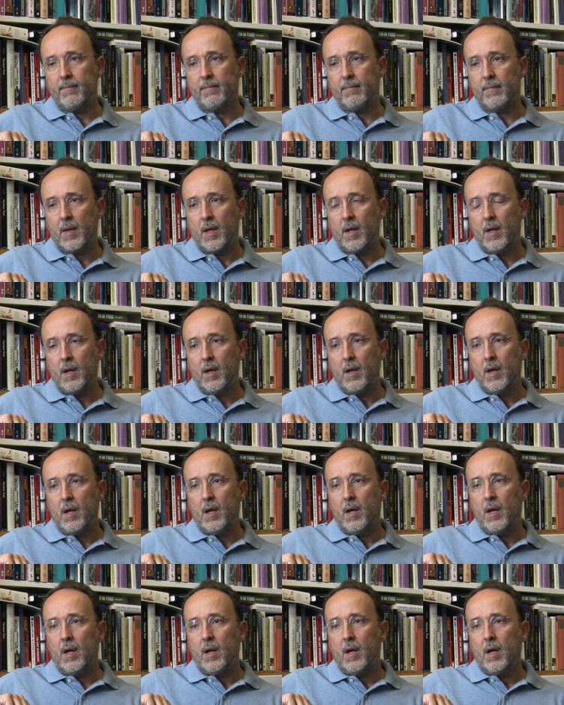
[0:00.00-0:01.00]

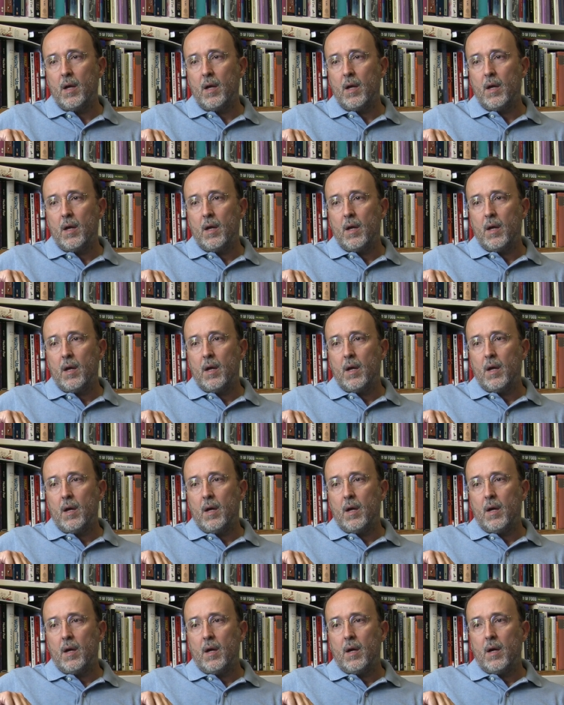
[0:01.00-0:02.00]

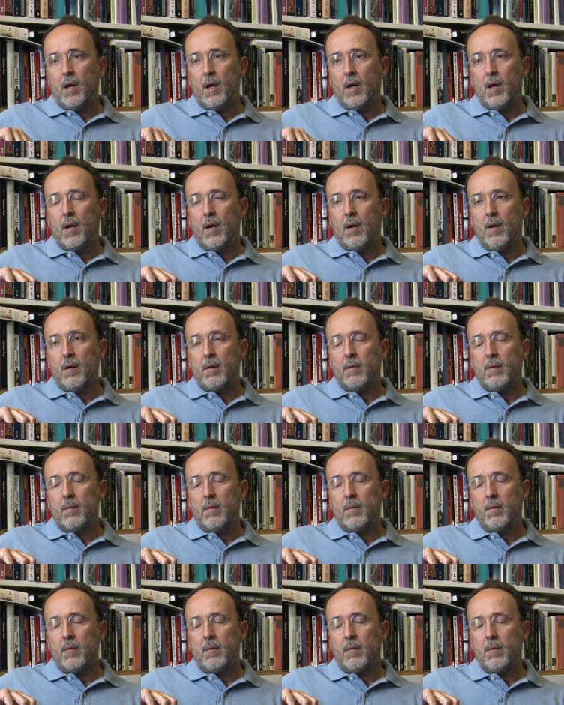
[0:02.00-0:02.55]
No one is speaking in this clip.